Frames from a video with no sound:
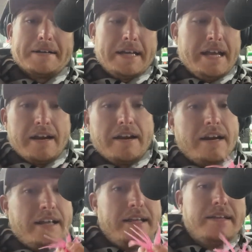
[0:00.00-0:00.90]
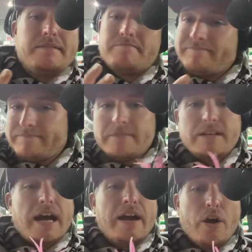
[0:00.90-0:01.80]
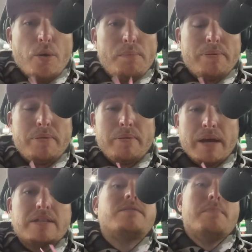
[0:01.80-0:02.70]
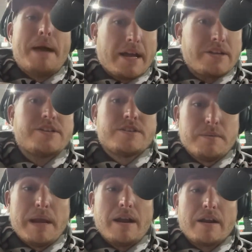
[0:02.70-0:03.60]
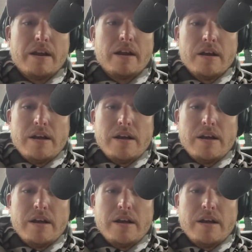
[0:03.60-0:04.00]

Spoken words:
Here in, I hope, the packages in America.